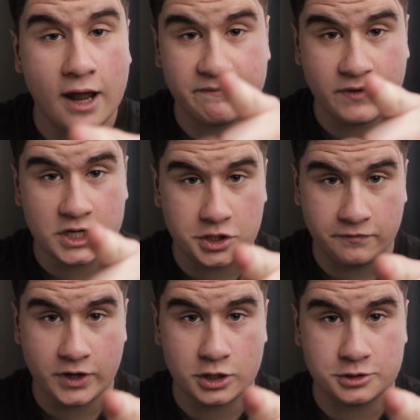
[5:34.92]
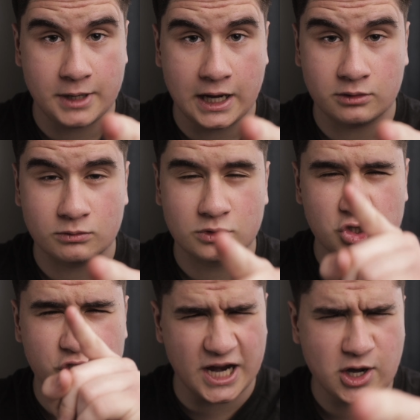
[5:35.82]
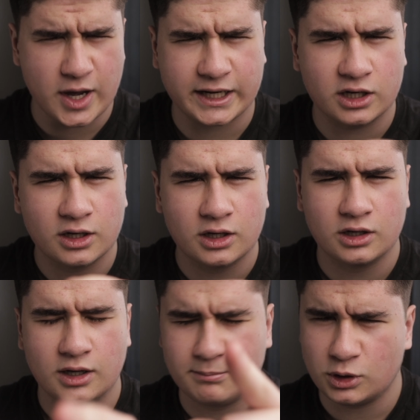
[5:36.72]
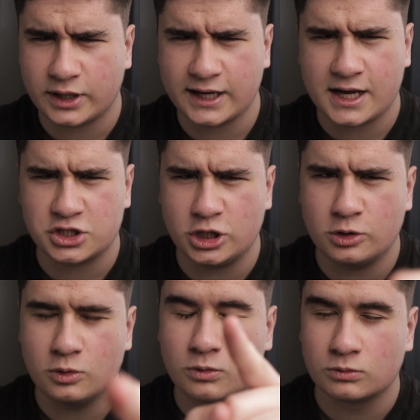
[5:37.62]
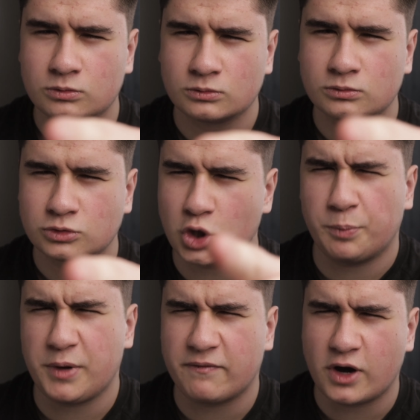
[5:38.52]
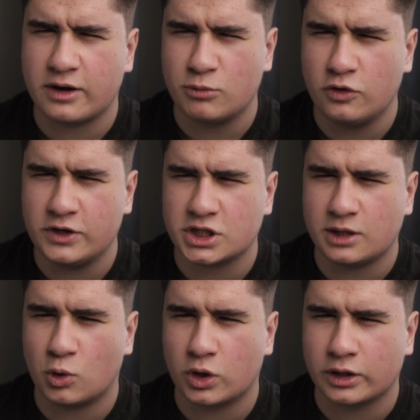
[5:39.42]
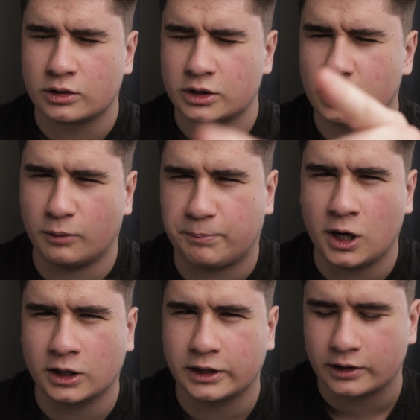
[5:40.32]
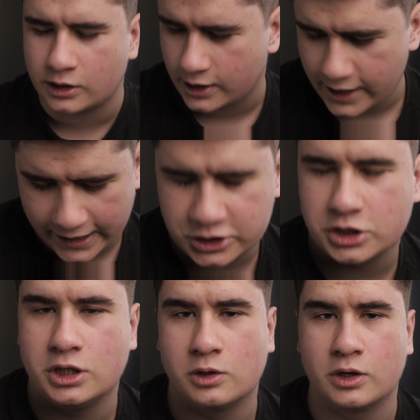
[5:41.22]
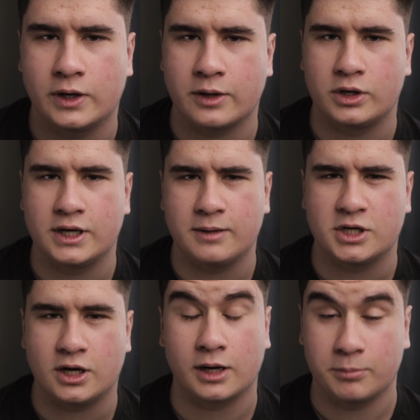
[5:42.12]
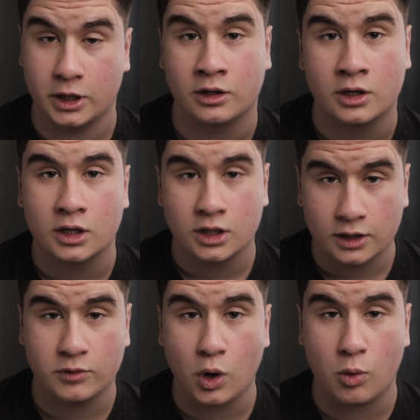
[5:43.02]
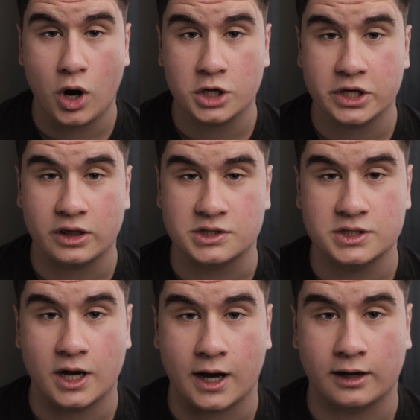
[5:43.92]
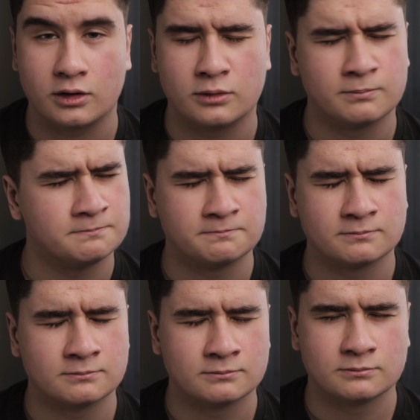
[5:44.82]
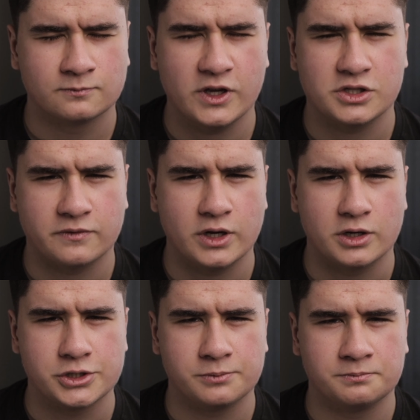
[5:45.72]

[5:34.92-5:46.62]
gotta face your fears, man. Derek, I'm looking at you. Don't be afraid of movies anymore, you little punk. I actually don't know anyone named Derek, but if you are watching this, Derek, face your fears. You